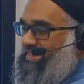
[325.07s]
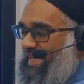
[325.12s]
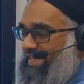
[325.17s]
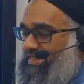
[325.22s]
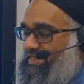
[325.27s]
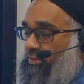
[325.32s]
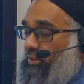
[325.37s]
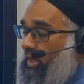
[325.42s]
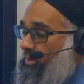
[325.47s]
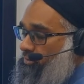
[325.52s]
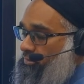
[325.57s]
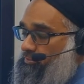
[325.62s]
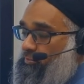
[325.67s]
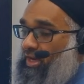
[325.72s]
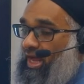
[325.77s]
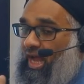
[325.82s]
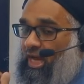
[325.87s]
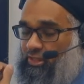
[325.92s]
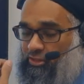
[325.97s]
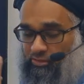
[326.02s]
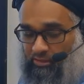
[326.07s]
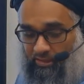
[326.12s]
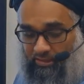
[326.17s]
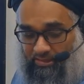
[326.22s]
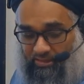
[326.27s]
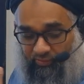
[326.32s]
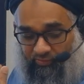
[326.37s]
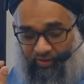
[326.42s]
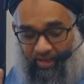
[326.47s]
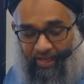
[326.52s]
destined, attribute,
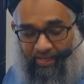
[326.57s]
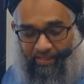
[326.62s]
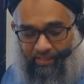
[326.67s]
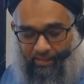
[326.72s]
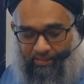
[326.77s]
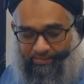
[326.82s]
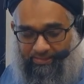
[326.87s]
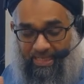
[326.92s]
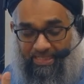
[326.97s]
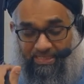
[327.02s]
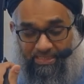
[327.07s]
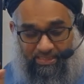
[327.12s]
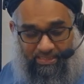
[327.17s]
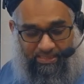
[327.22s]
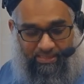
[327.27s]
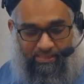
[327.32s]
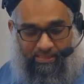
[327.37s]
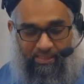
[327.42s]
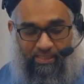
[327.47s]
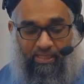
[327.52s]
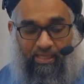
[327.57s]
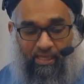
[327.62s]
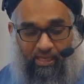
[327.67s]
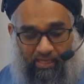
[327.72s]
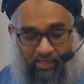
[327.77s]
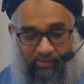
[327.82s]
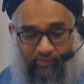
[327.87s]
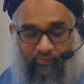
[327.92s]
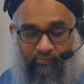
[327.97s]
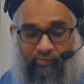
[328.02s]
divine, destined,
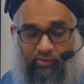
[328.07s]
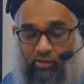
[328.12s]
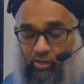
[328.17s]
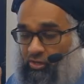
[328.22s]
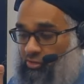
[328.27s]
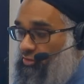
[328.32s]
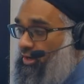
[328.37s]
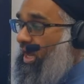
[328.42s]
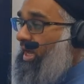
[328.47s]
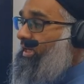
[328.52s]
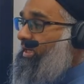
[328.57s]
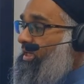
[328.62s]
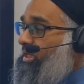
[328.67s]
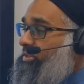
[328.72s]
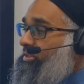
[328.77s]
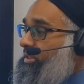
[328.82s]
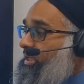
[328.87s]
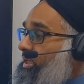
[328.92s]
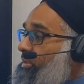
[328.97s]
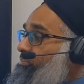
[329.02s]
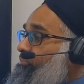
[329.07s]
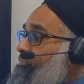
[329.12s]
give, grant us a